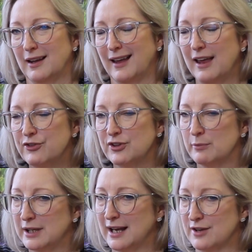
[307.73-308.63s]
if
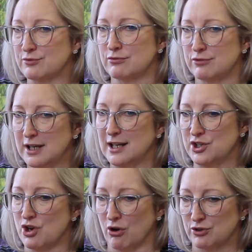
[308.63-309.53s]
somebody is really
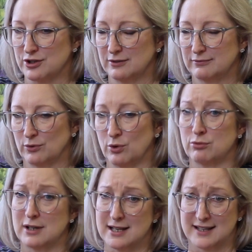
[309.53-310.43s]
shocked or
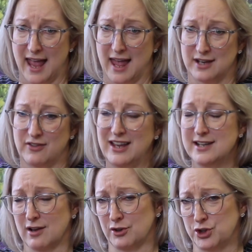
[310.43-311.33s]
really scared,
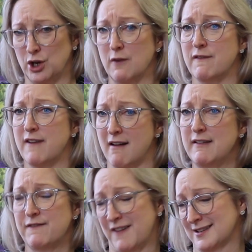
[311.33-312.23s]
these are two very
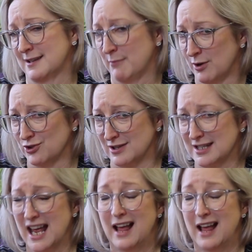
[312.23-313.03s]
fast emotions.